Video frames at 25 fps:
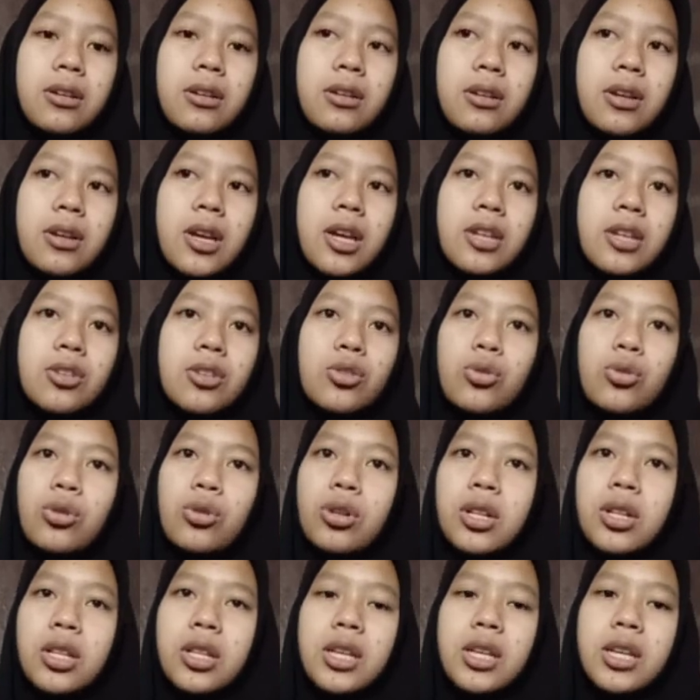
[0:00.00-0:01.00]

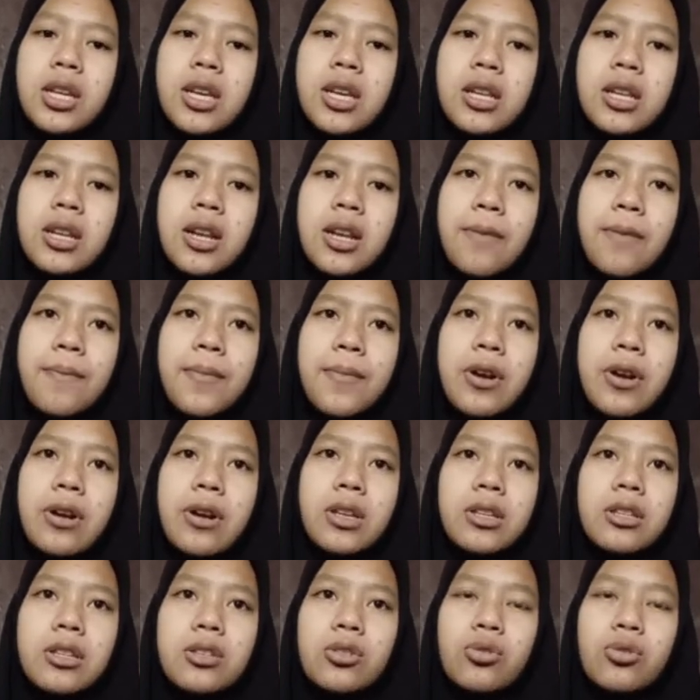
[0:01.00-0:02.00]
Actually,
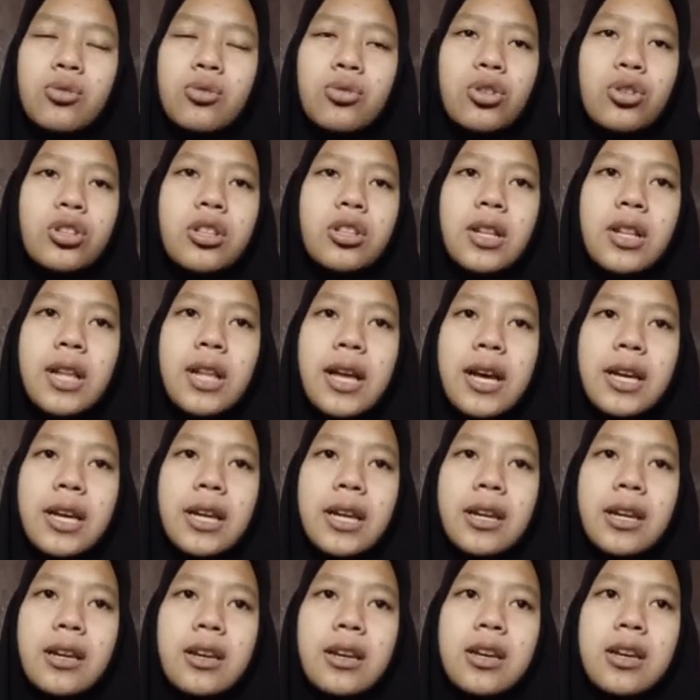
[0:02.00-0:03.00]
numbers do not
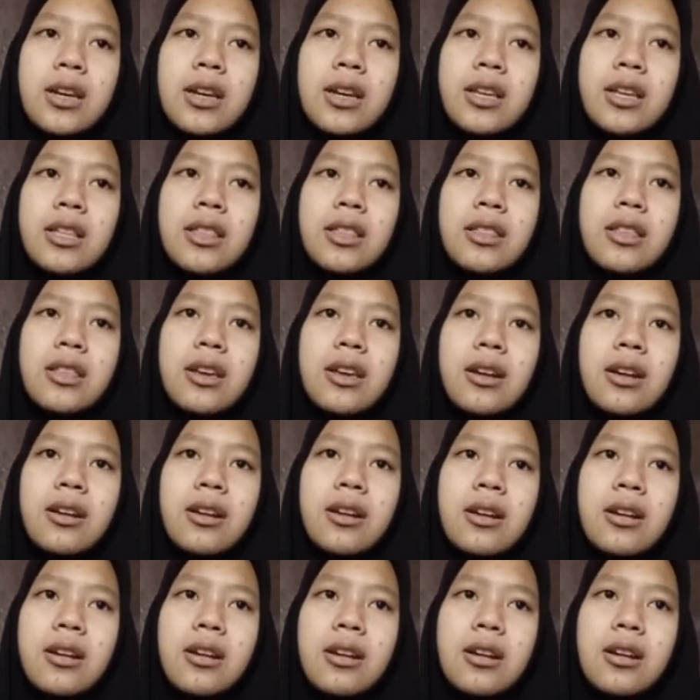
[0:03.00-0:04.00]
lie.
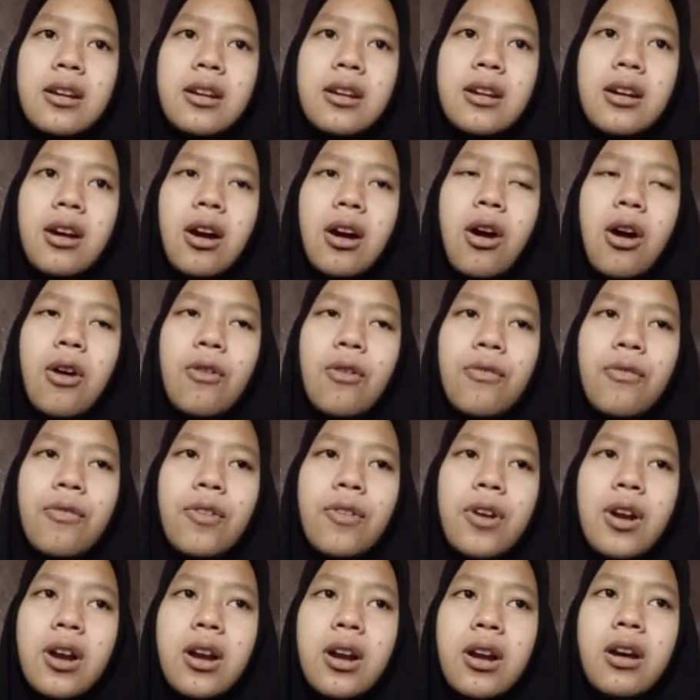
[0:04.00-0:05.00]
They
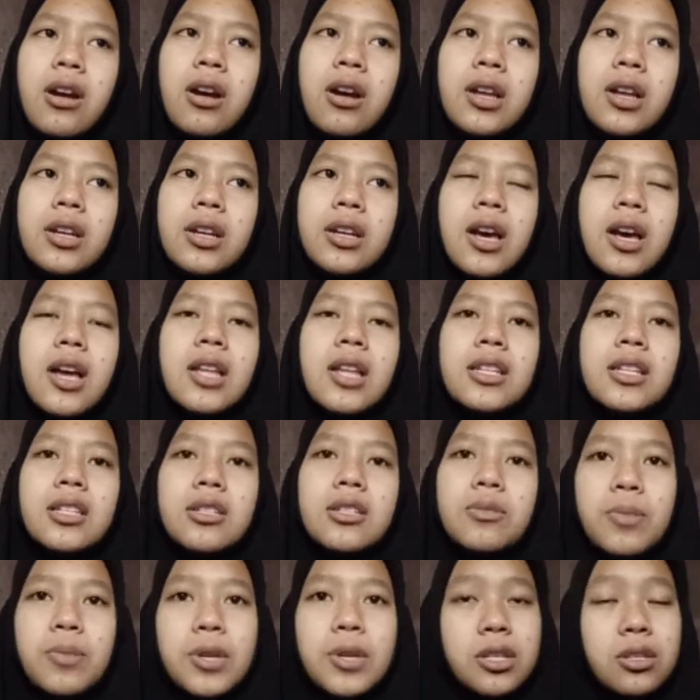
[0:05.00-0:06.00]
offer an
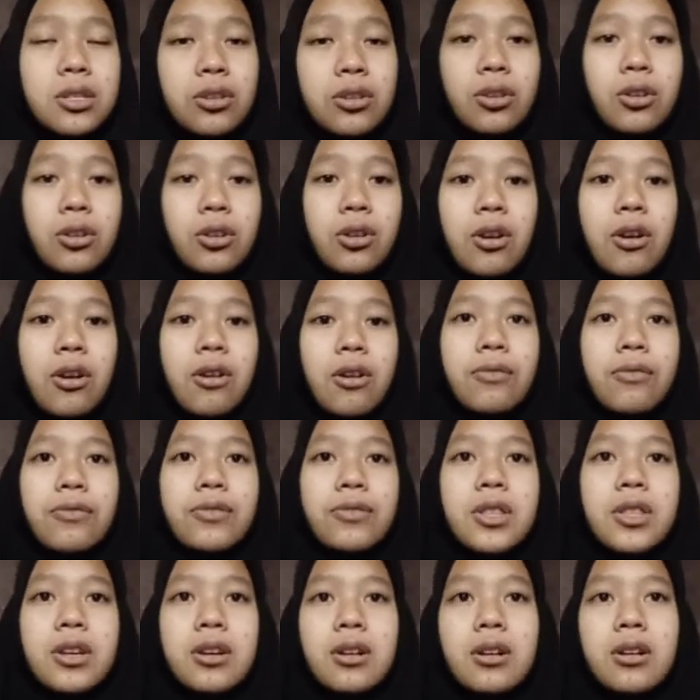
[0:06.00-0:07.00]
honest picture
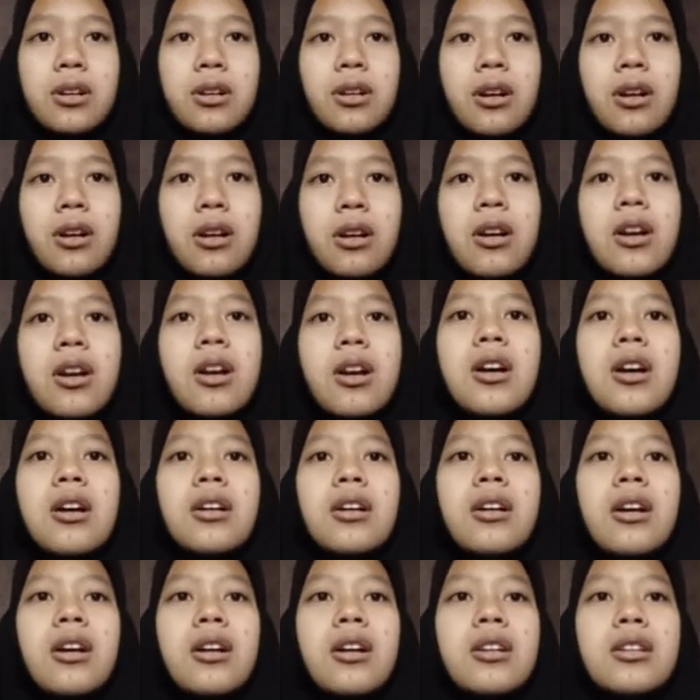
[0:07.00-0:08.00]
of the
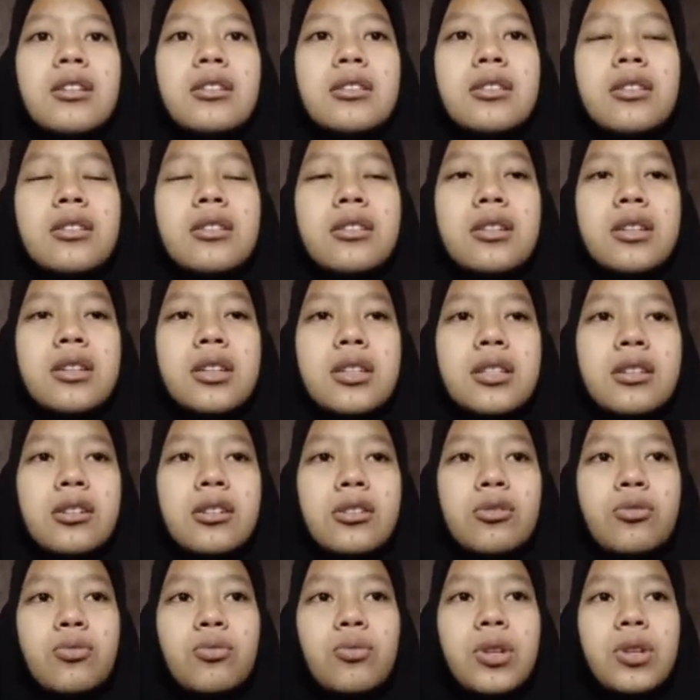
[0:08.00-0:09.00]
conducted
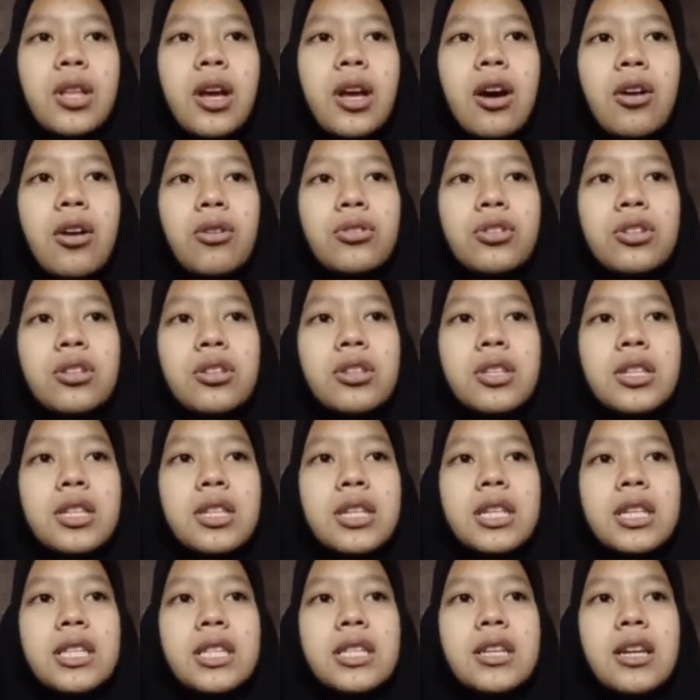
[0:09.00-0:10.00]
research without
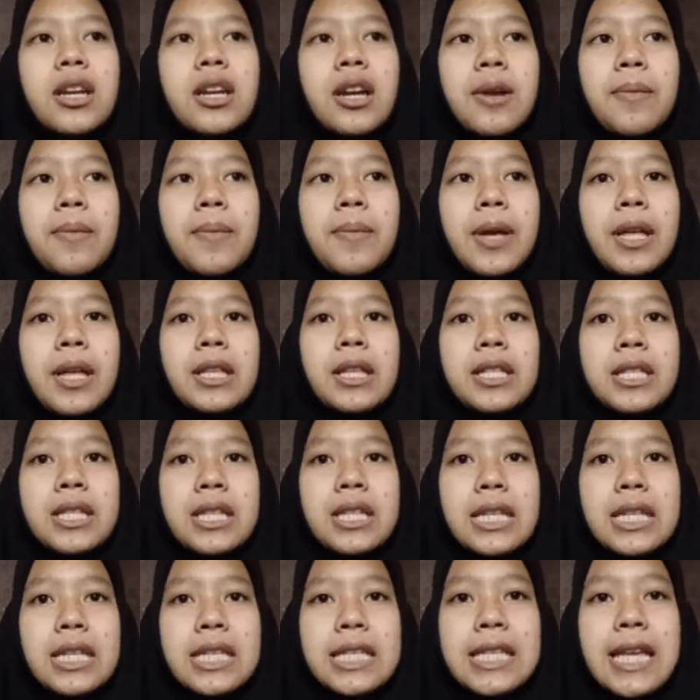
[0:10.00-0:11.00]

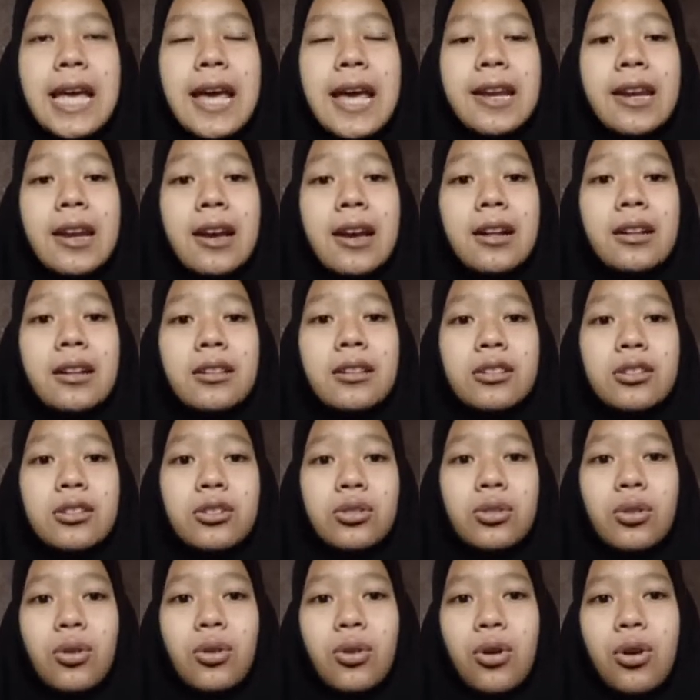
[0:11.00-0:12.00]
discrepancies and
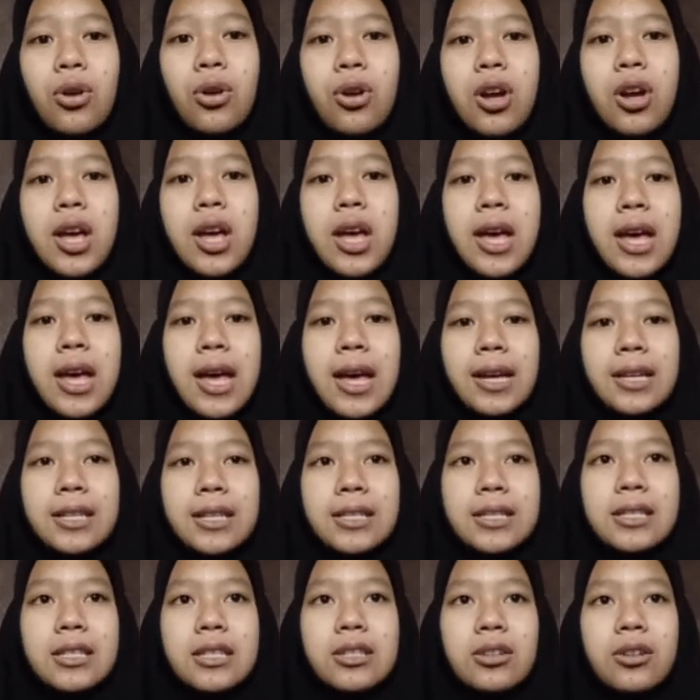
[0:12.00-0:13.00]
also
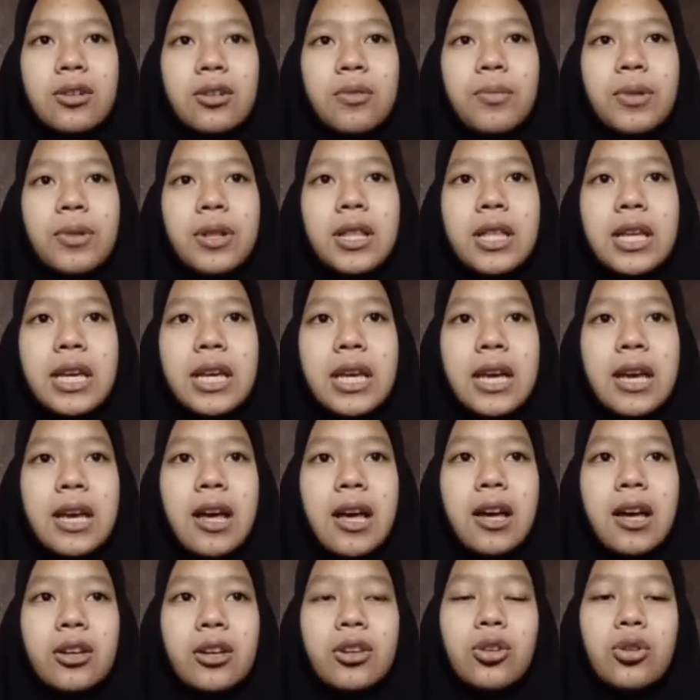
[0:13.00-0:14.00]
extremely
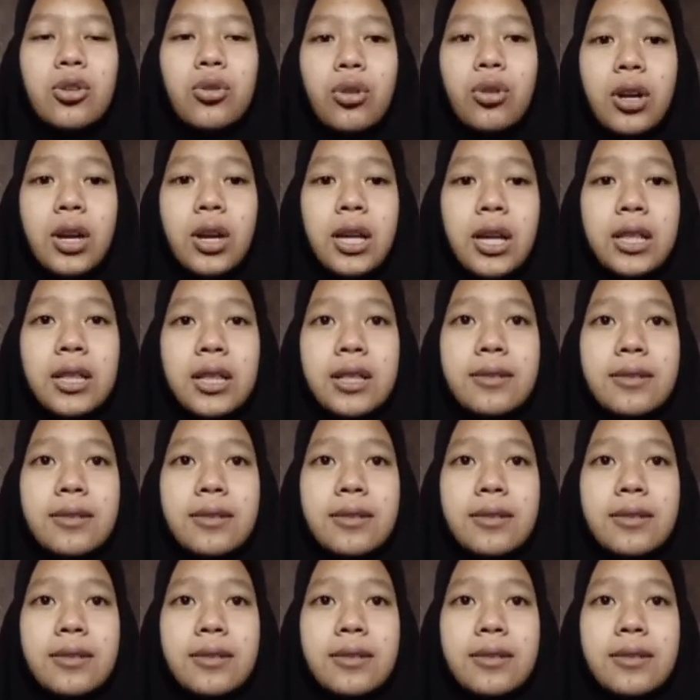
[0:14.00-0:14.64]
accurate.